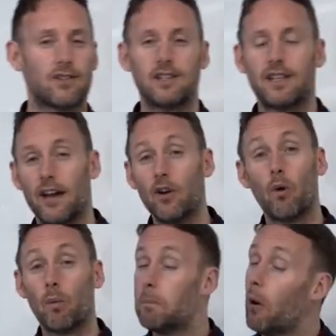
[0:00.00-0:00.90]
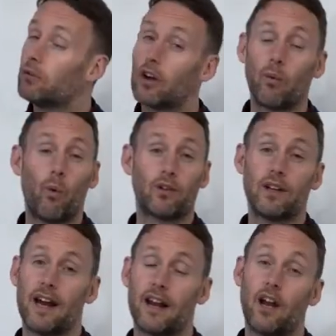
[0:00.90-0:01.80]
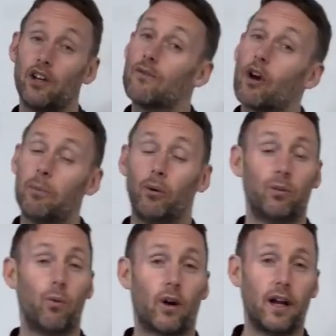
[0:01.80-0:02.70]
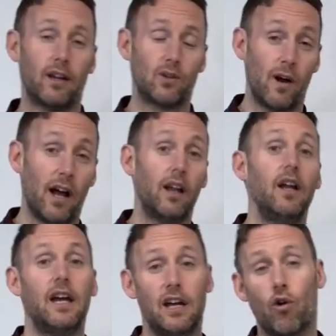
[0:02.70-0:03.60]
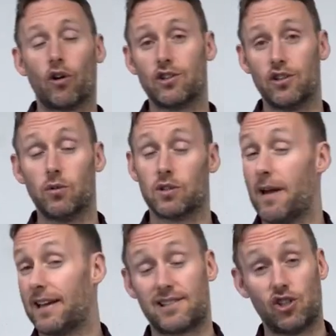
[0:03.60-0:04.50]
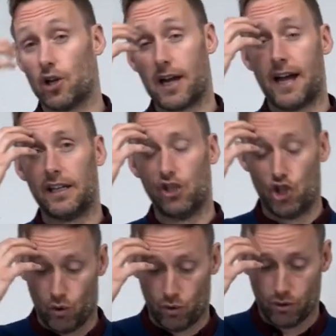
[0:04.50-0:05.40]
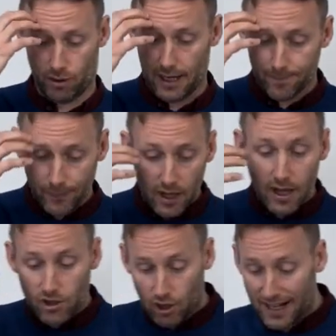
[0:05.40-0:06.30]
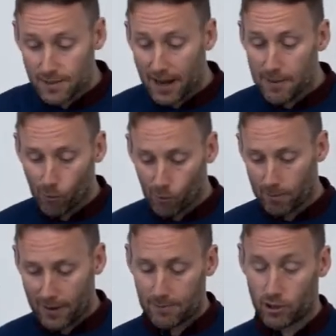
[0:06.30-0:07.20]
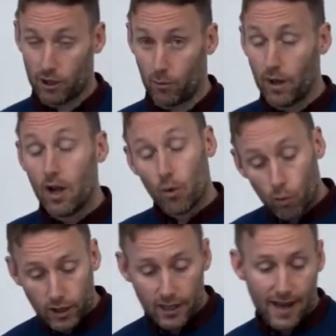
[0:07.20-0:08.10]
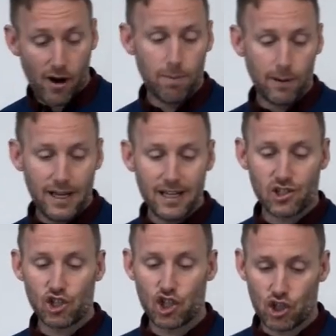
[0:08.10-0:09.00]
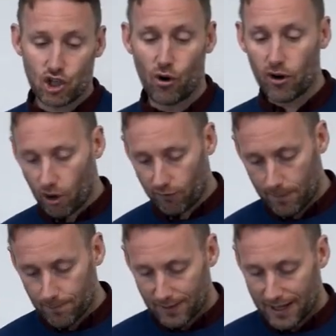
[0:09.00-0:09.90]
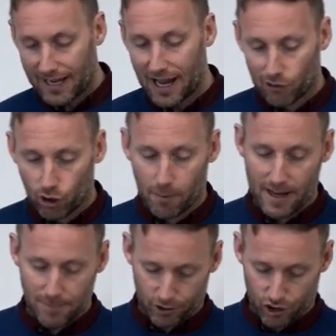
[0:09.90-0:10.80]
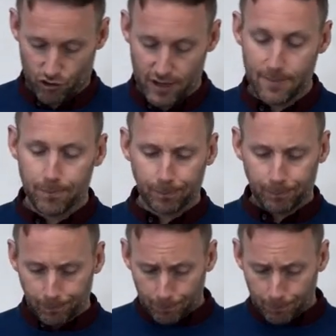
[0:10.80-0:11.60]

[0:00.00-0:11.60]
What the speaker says: as I said, we've both got to work together and you've got to put the work in as well in order to do as best as you can on June. Okay? So that's paper one and paper two. Will you now please turn over and have a look at paper three?